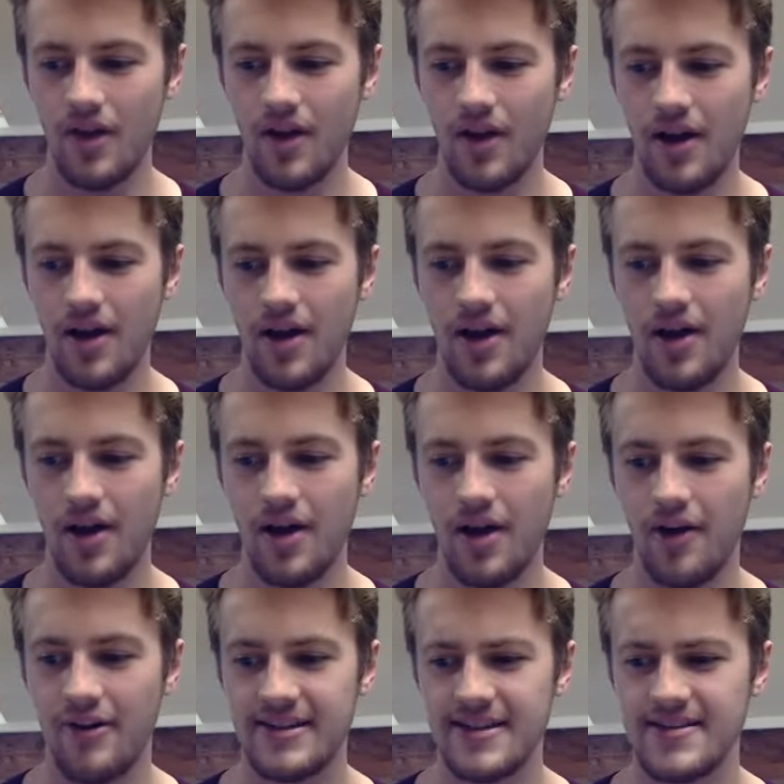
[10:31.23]

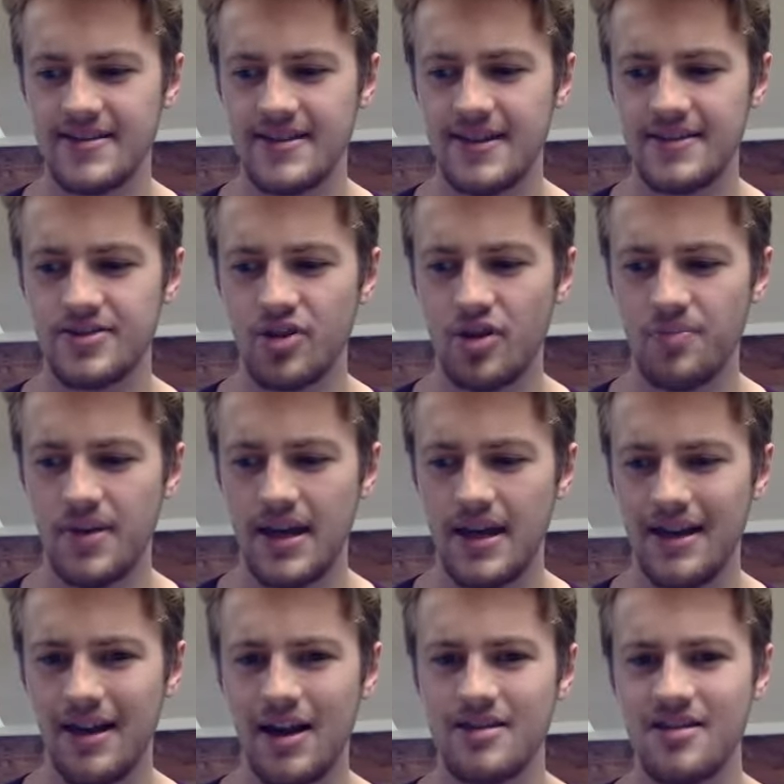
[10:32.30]
our identities not
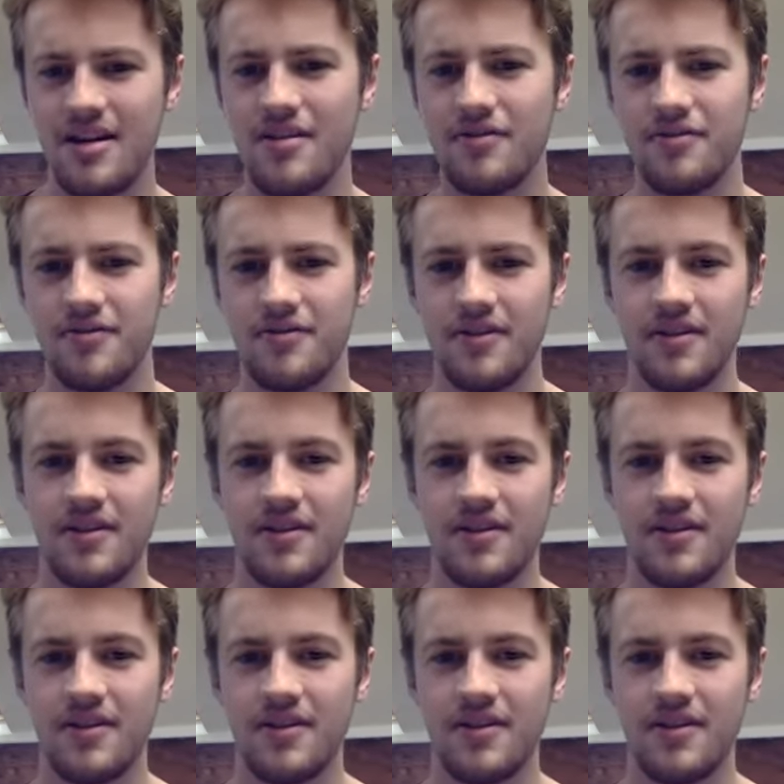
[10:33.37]
being enough,